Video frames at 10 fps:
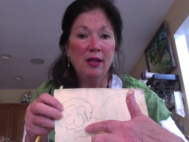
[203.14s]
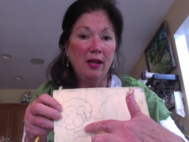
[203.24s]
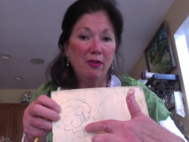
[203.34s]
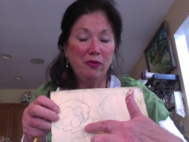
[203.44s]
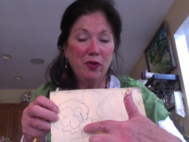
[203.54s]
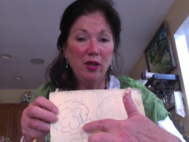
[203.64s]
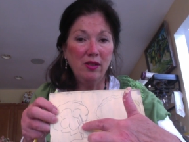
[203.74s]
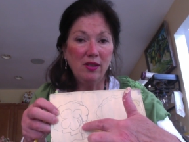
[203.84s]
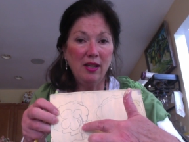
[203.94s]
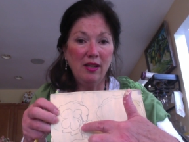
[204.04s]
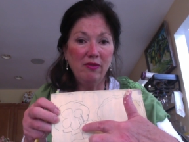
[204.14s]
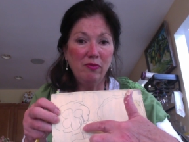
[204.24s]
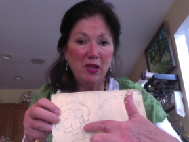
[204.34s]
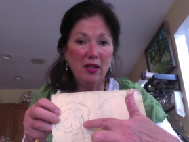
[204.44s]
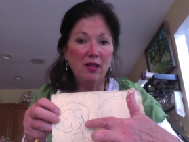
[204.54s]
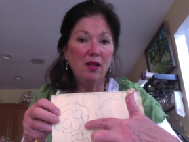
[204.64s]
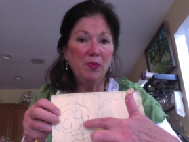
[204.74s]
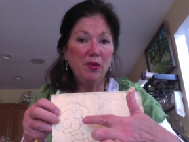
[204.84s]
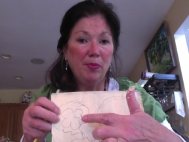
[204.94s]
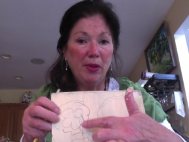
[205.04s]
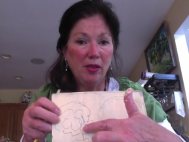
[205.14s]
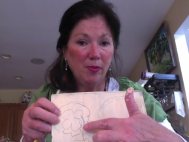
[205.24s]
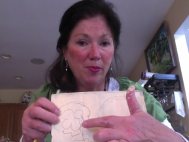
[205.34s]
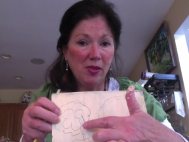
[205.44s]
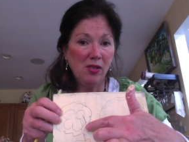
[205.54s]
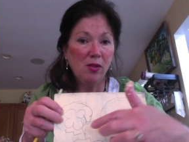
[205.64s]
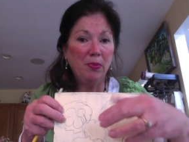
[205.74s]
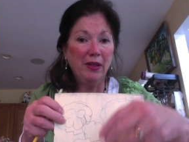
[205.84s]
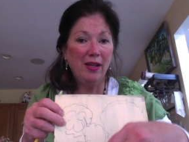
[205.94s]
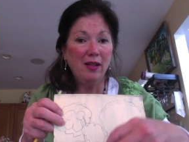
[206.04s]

A friend gave me a couple bulbs to plant